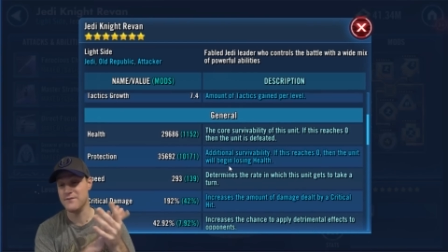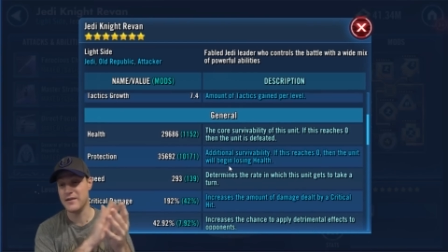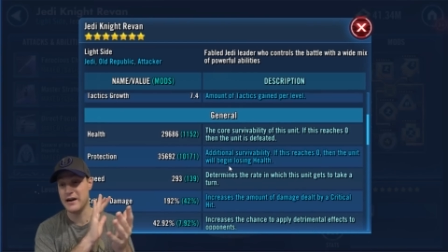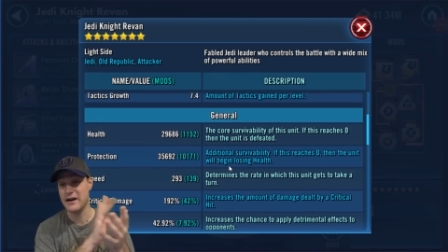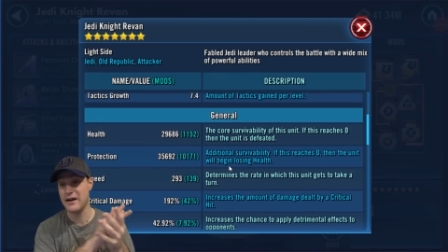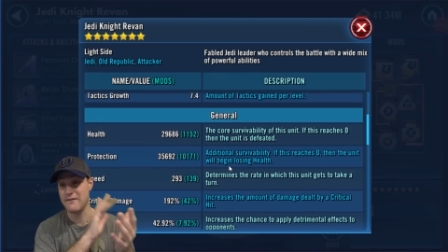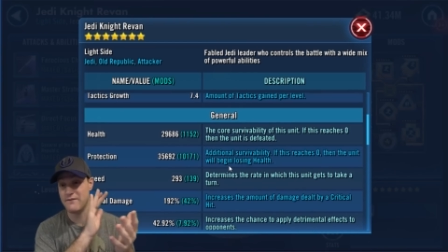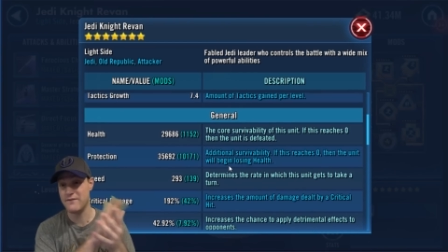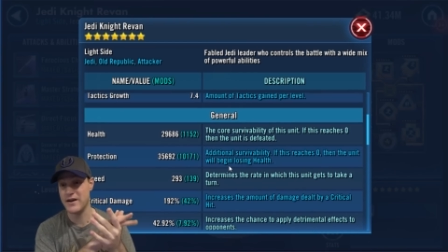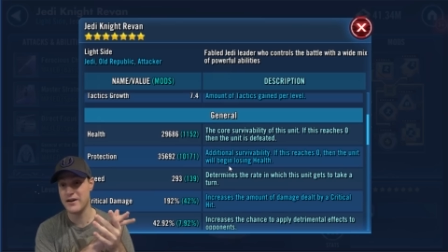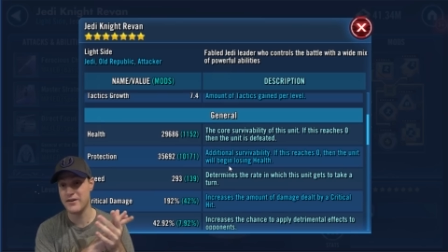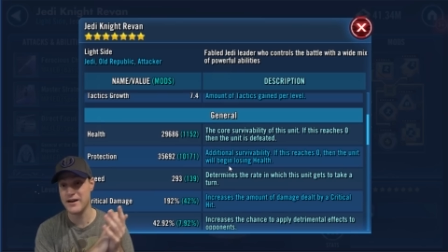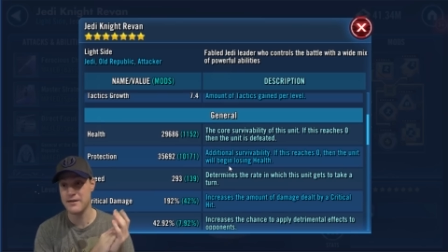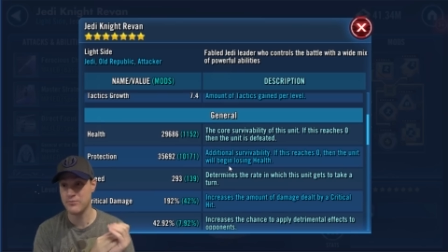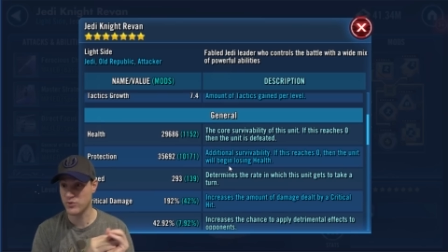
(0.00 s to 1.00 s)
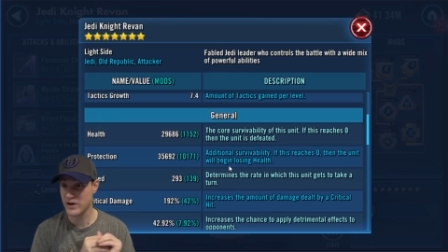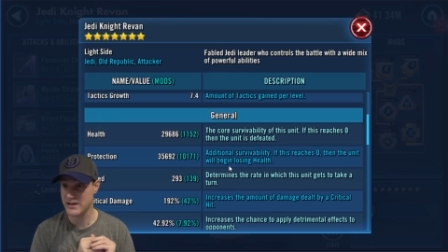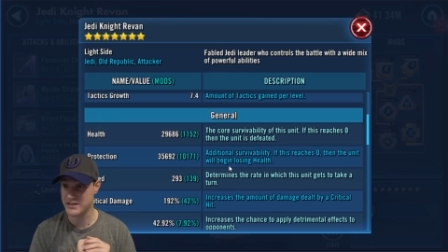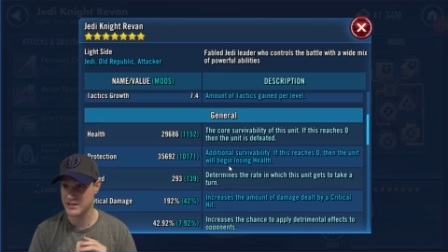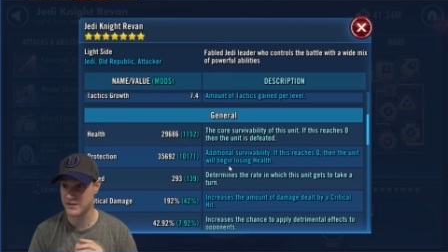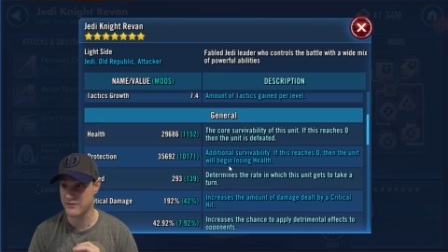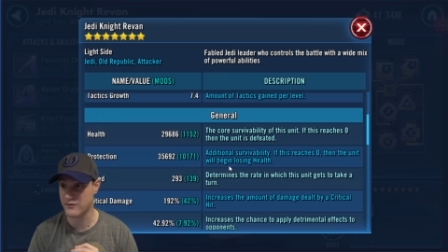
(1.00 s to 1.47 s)
Very, very
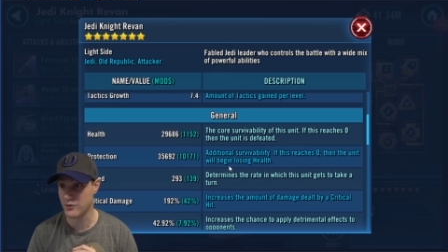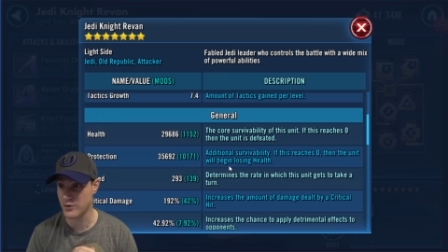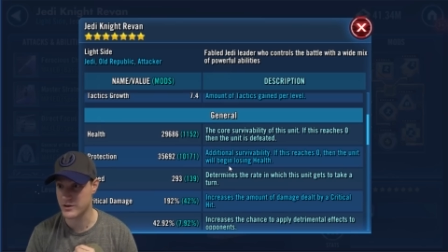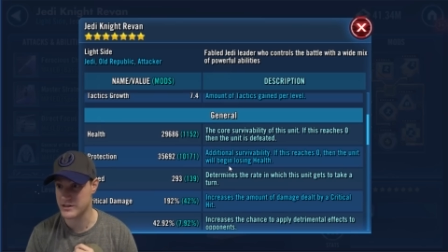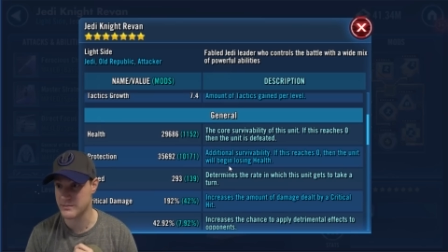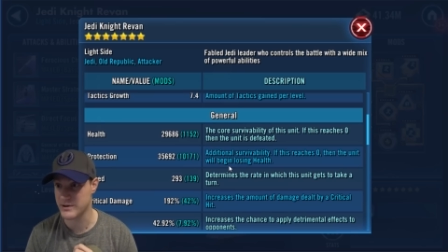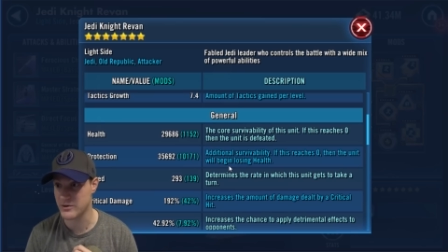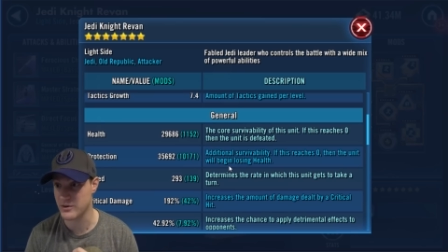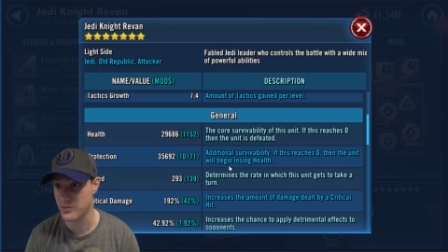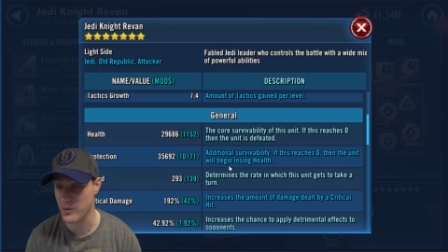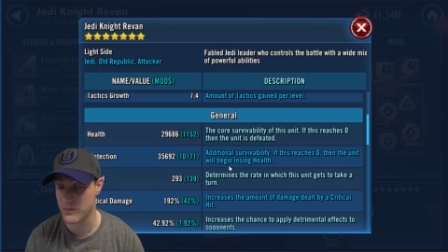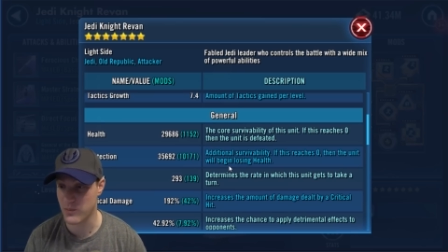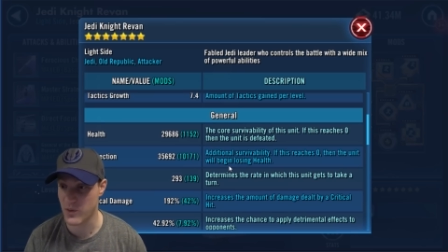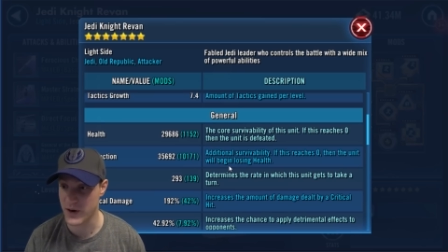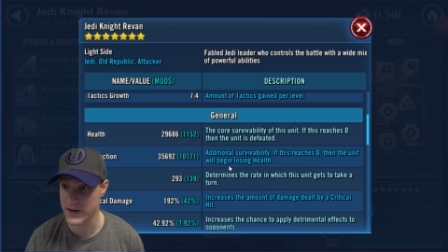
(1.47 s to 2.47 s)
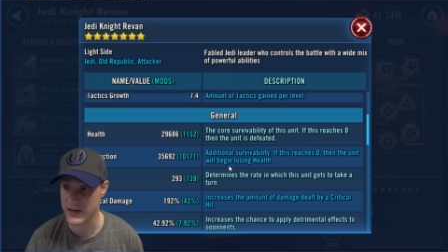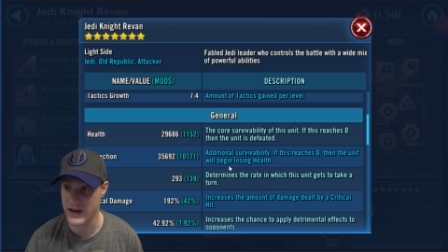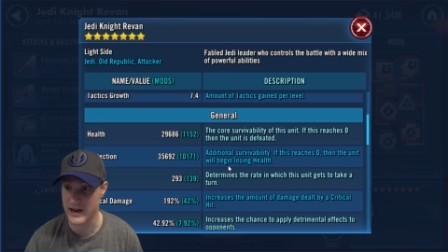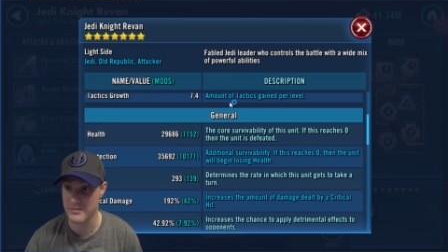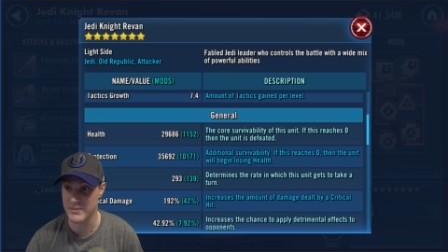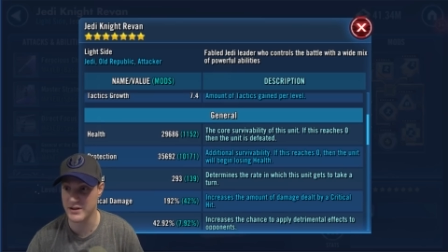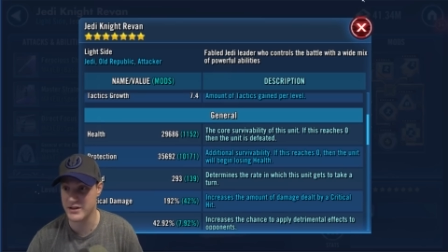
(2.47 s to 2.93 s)
impressive for somebody with 1.9
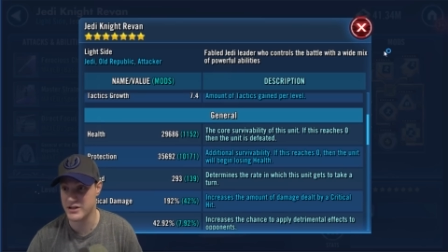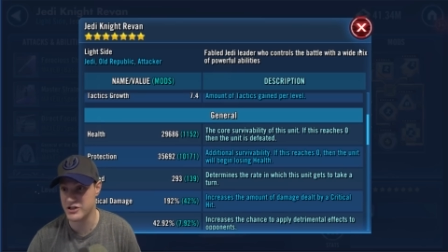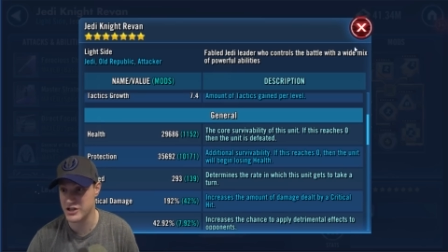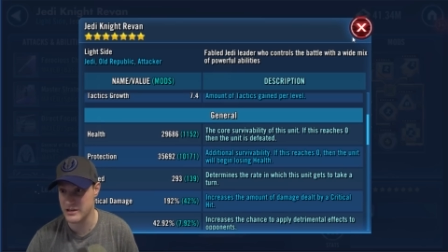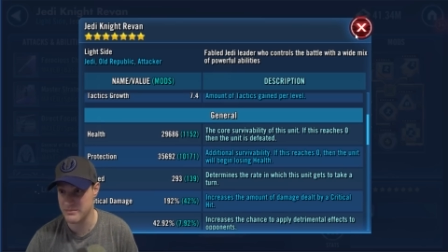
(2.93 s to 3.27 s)
million